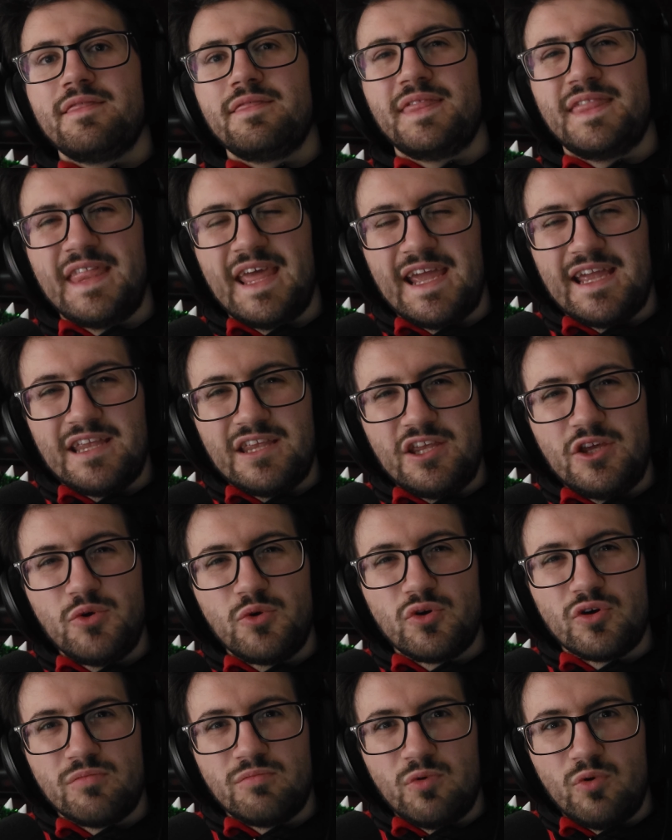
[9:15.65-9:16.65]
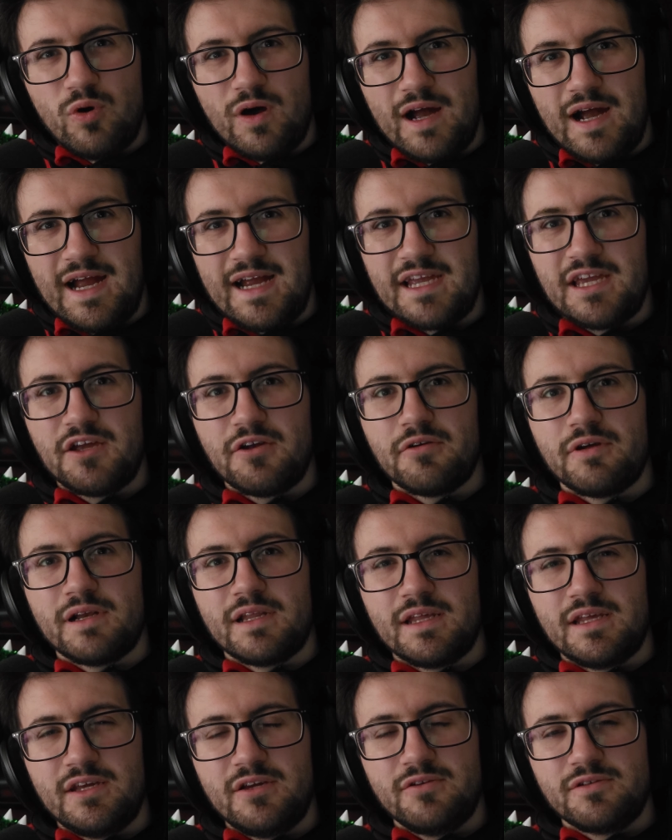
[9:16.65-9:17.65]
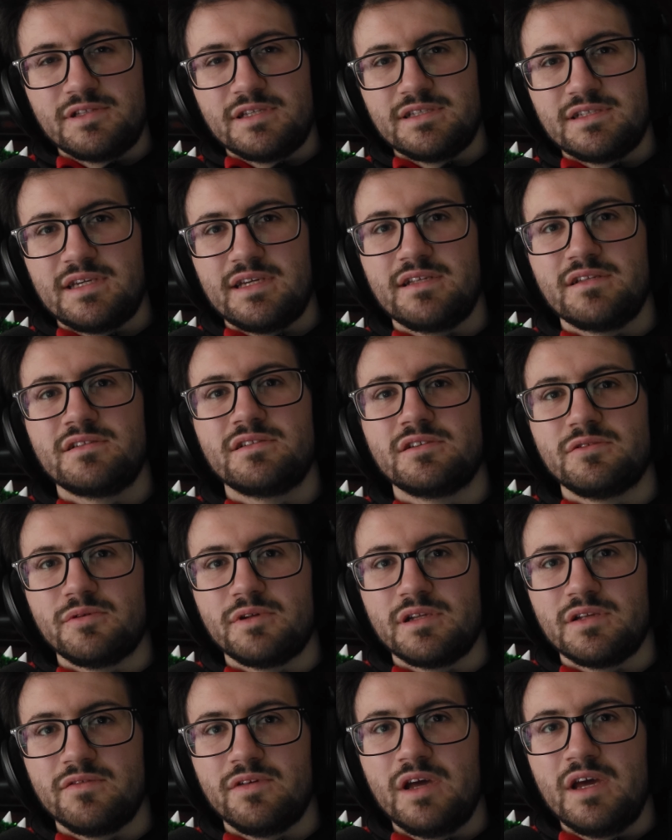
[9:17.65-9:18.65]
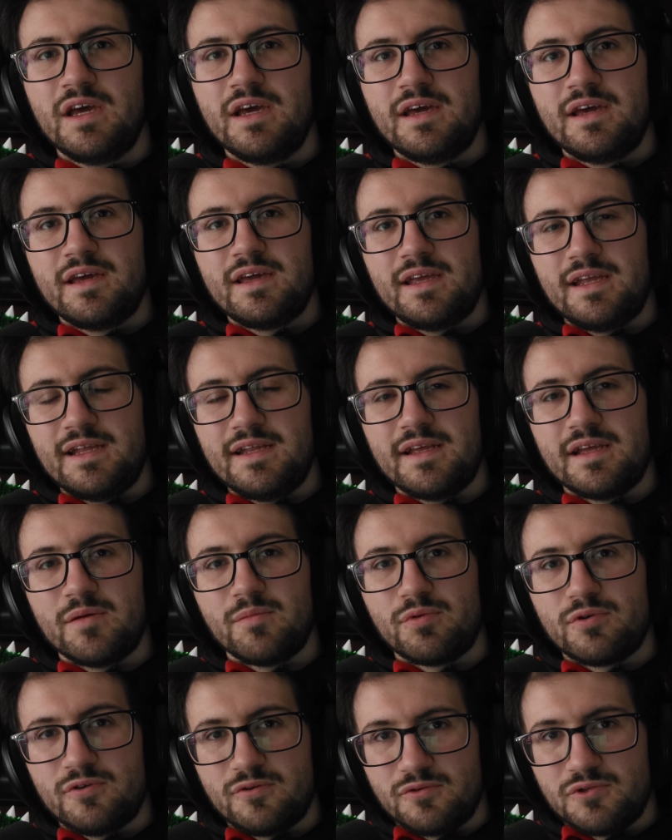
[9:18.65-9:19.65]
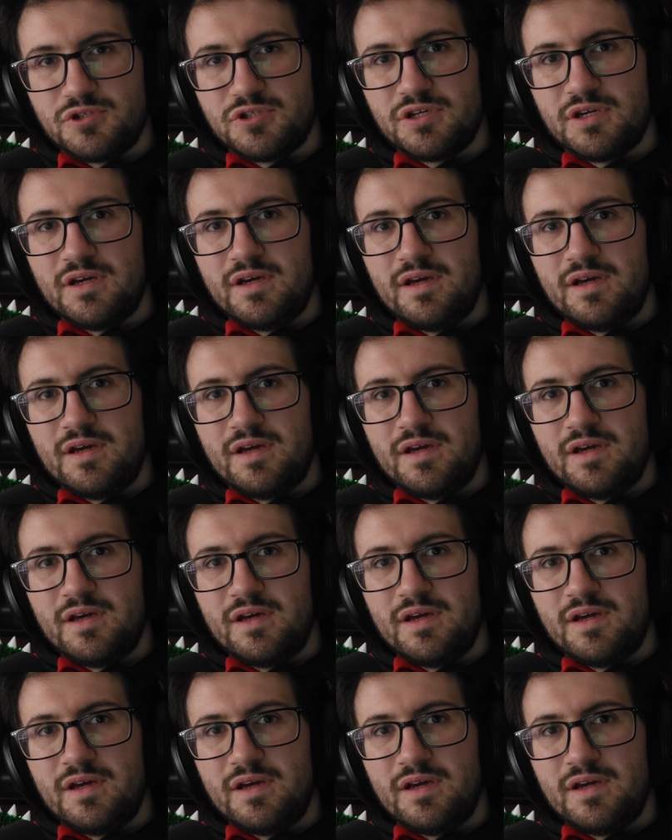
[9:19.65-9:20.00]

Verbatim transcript: then you can more accurately use this intuitive eating approach.